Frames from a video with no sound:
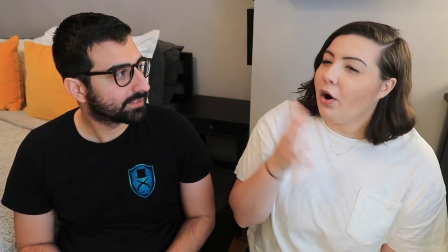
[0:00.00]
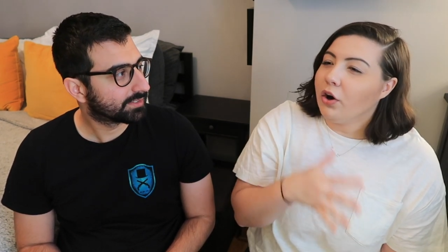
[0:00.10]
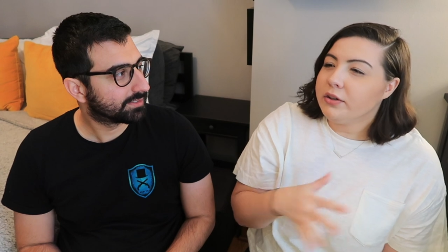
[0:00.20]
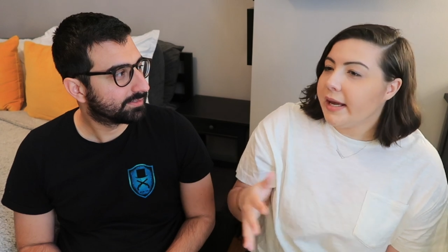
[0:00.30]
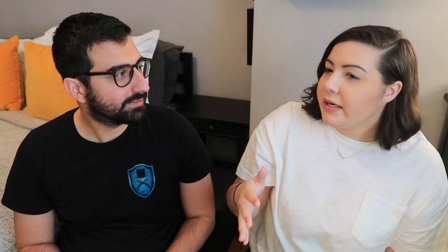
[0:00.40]

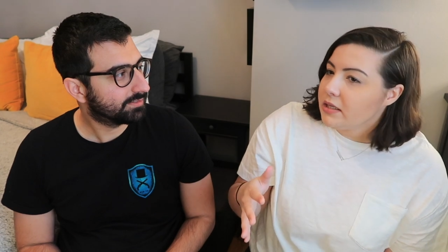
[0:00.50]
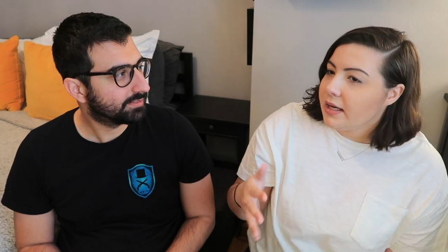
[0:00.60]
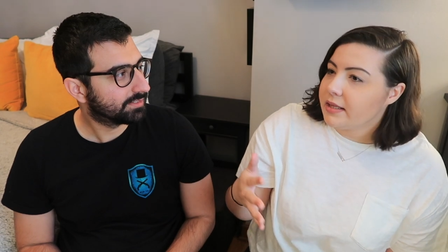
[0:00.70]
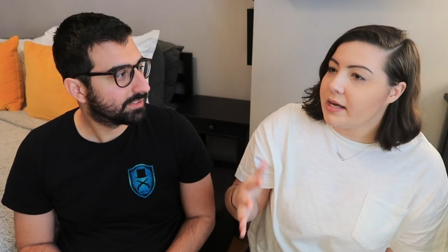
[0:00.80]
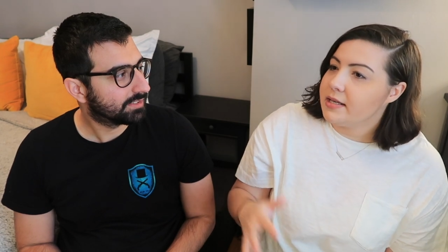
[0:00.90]
Speaker 1: hard candy
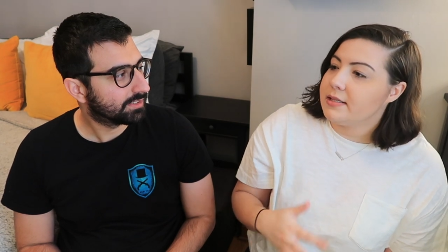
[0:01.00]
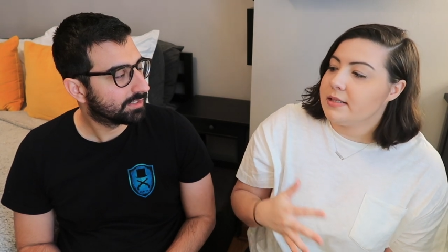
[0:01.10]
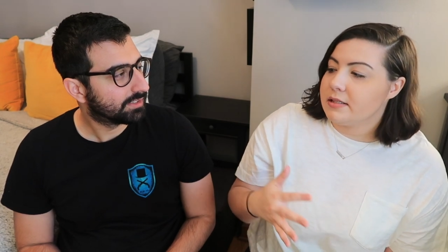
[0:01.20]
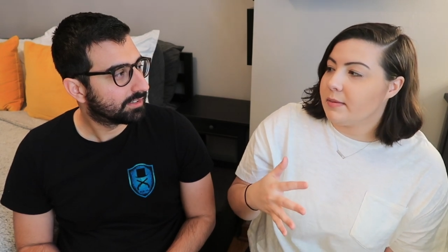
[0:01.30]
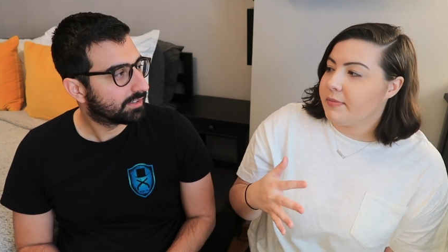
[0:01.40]
like that
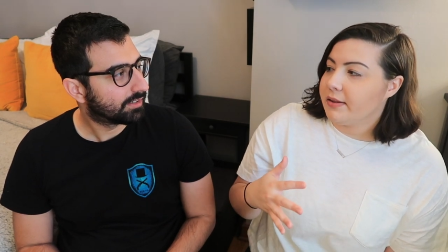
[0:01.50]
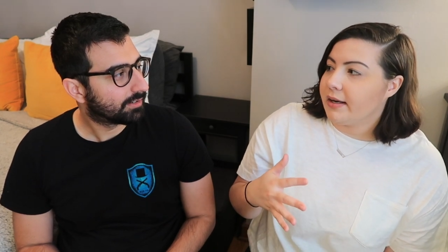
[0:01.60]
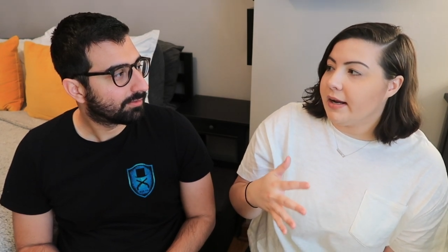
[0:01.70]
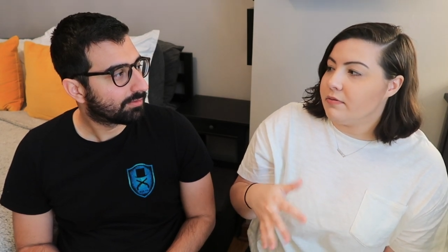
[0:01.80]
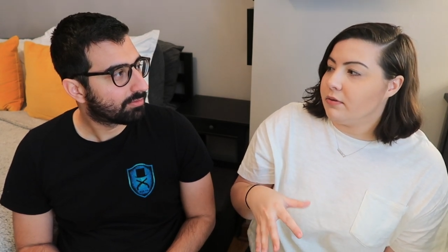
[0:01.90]
isn't something that
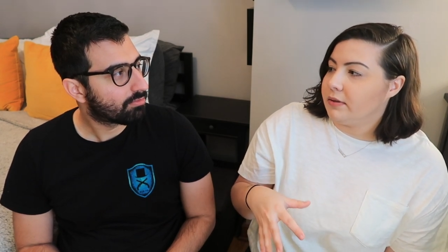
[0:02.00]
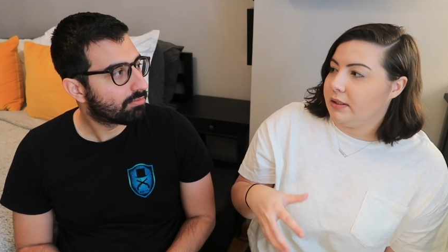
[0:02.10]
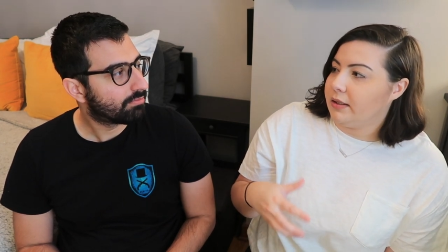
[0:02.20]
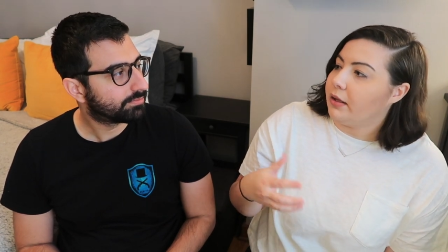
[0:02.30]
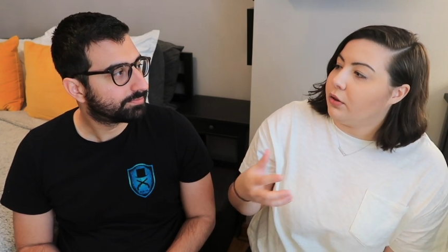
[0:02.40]
I ever
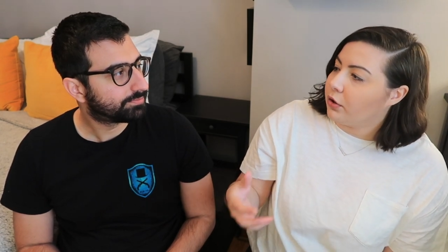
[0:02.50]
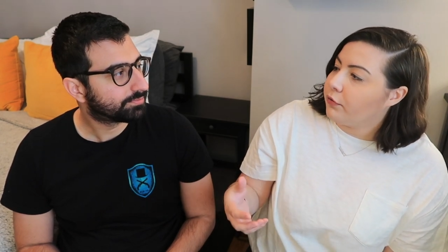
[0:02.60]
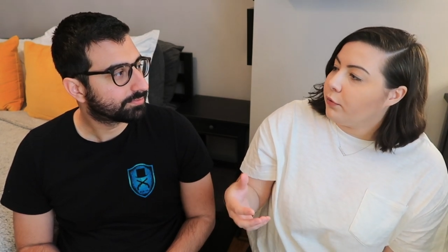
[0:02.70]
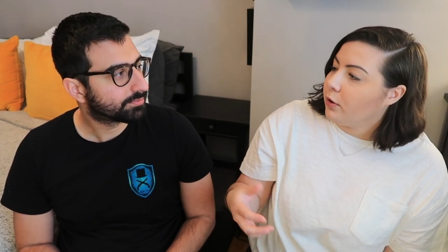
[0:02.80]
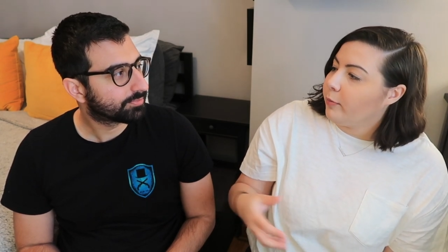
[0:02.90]
really like look
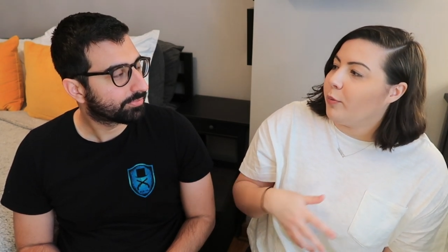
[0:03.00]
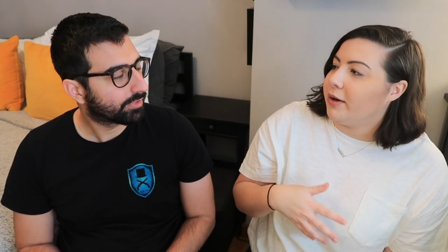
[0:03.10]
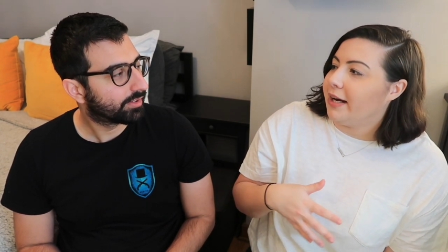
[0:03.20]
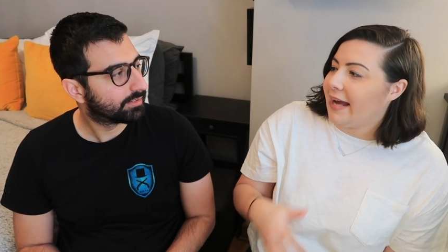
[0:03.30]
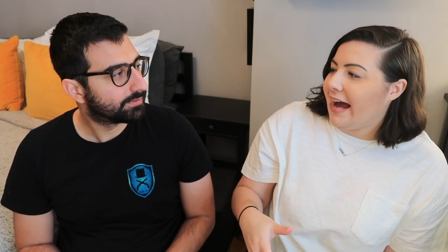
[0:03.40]
for, but
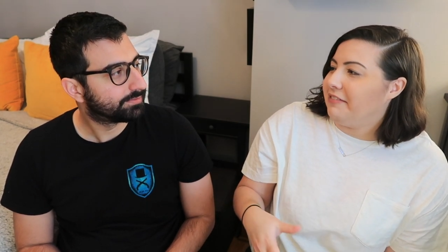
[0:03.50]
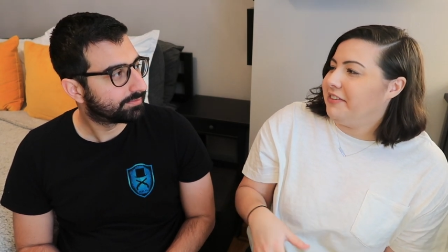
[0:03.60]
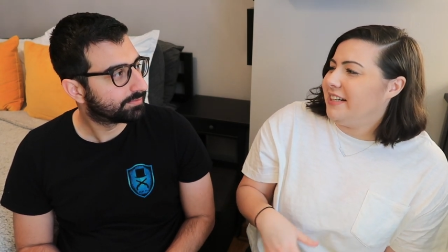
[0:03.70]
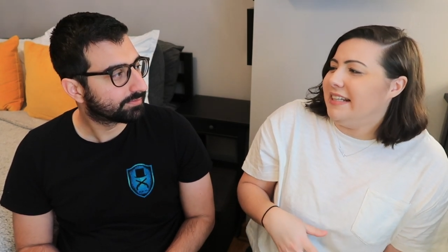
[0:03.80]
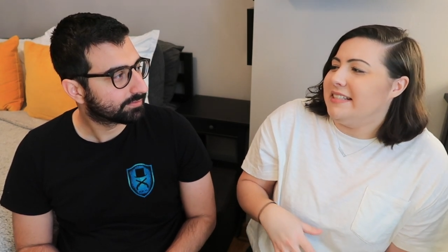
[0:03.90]
when I have
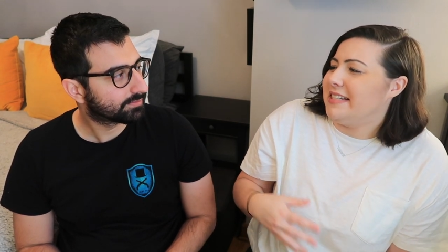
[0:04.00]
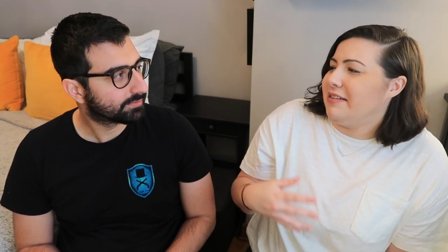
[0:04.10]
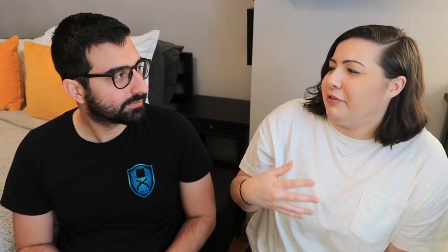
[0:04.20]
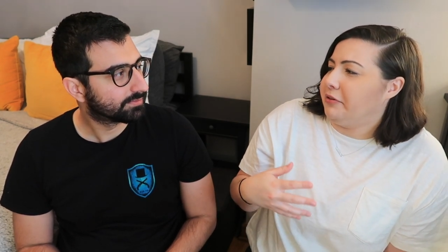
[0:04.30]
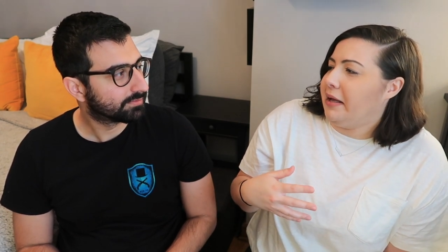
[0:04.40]
it, it's
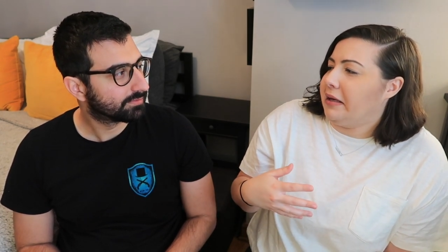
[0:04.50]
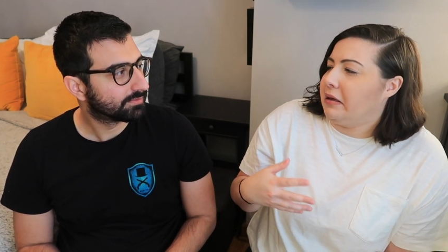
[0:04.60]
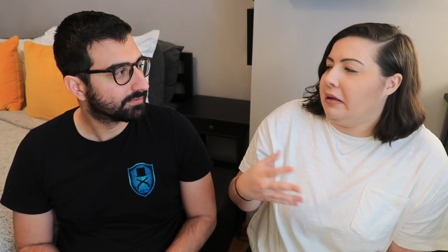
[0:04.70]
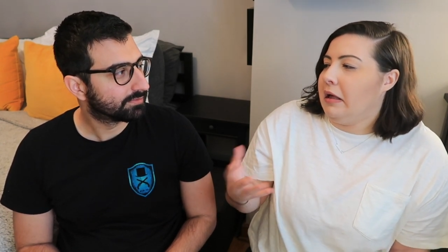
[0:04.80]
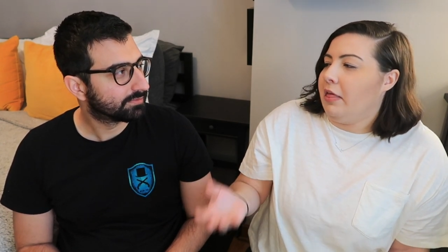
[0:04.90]
never like
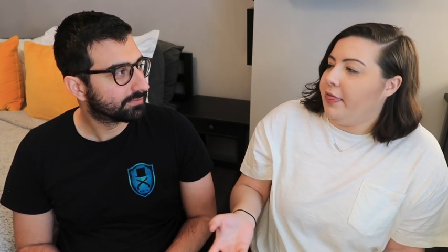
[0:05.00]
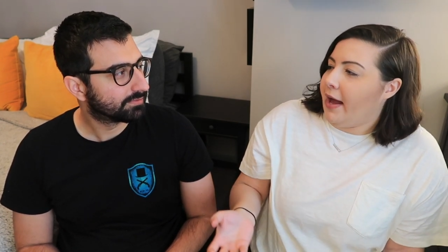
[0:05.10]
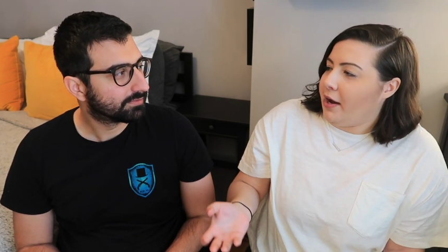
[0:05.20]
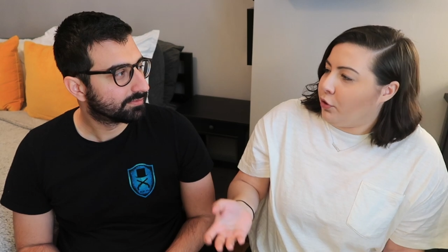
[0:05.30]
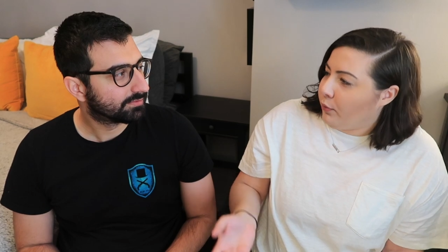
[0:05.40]

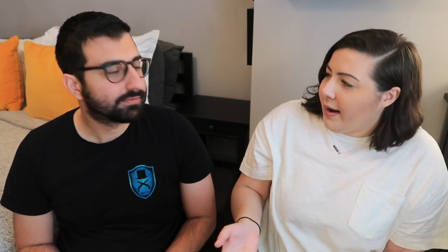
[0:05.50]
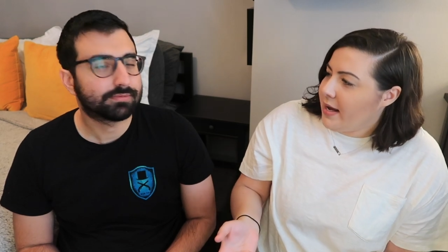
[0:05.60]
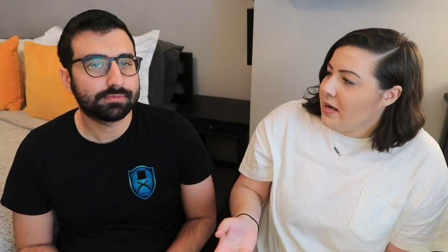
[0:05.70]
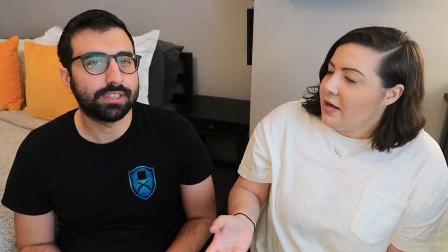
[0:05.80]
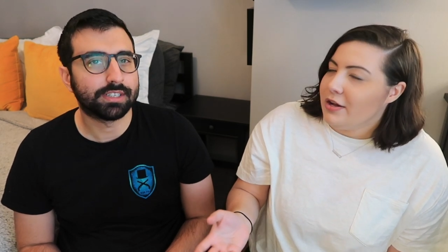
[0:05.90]
that
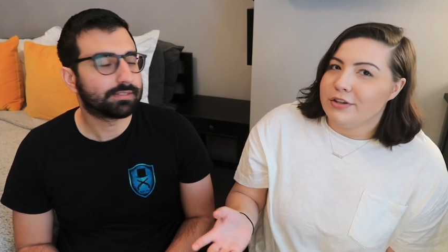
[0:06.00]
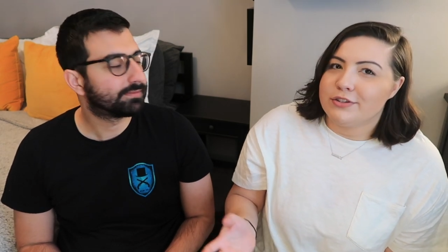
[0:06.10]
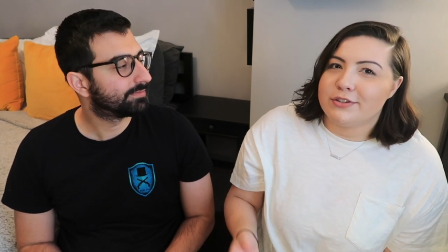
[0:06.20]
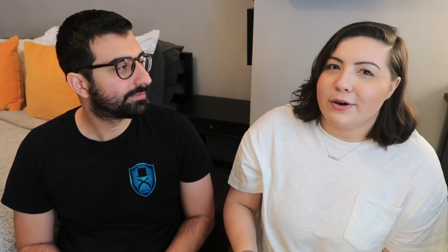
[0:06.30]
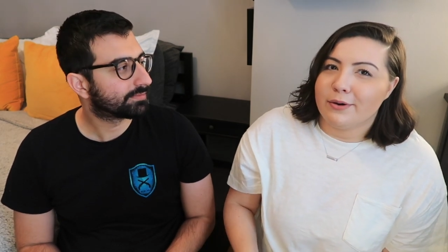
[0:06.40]
great. Yeah.
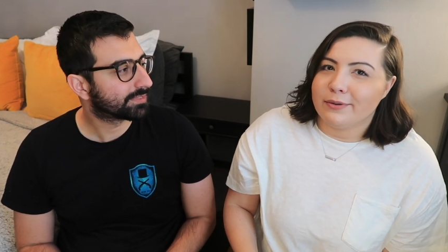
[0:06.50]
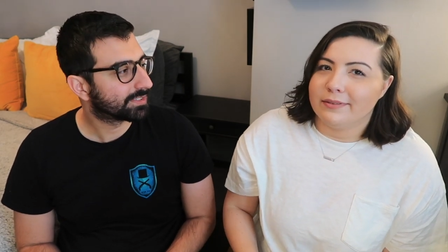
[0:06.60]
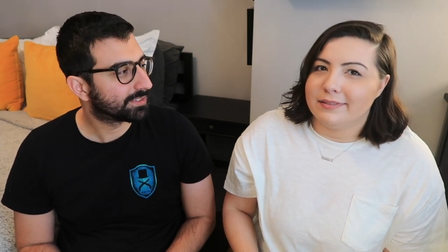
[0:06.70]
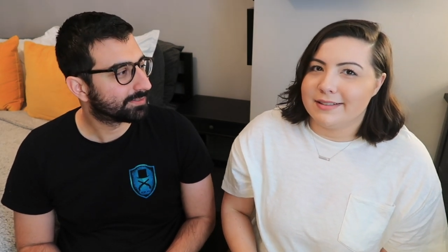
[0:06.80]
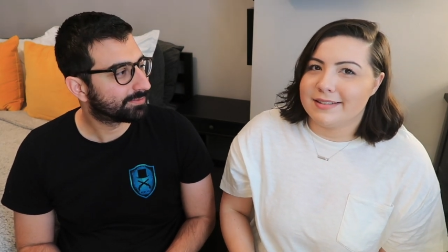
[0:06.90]

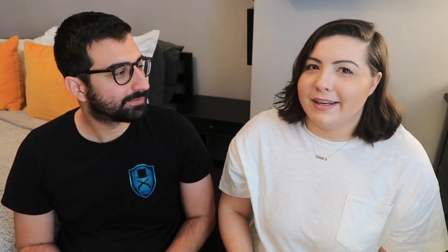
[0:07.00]
So it's